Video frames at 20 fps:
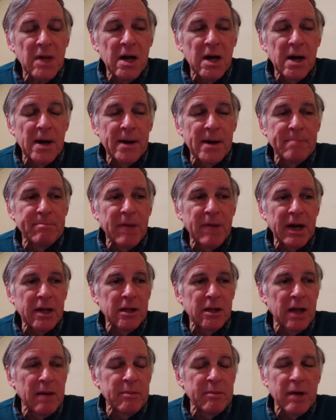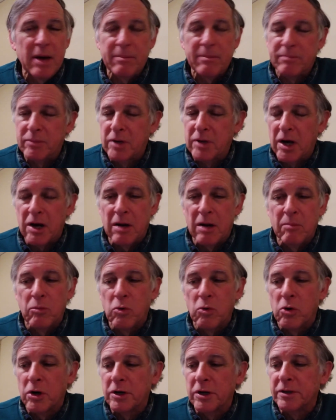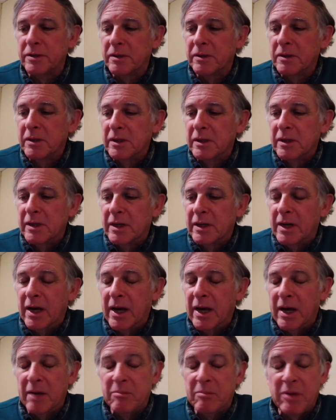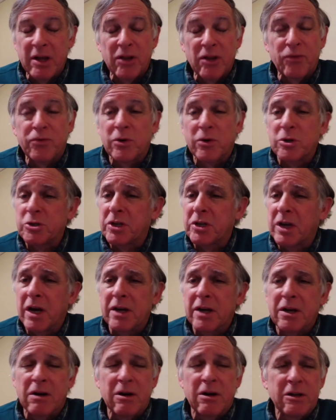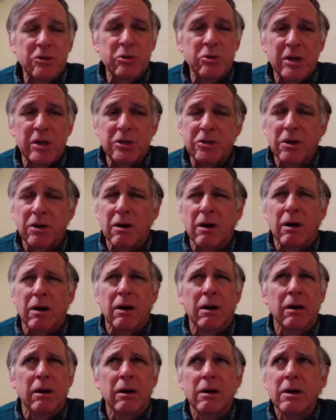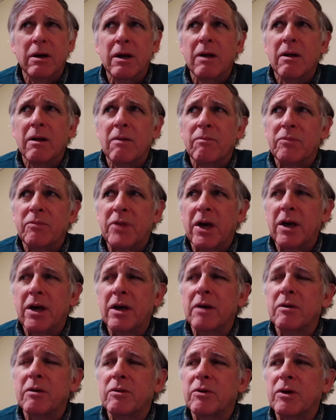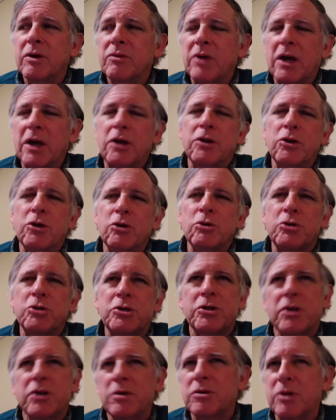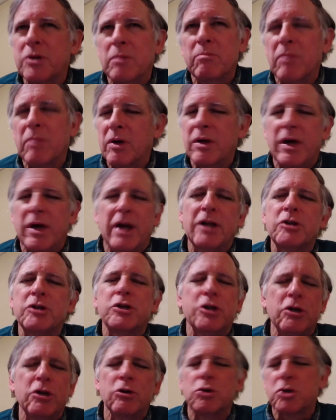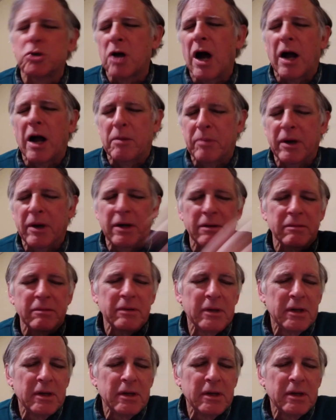I climbed up, got on board, and man, the first thing I noticed was, they'd used it has a huge cockpit.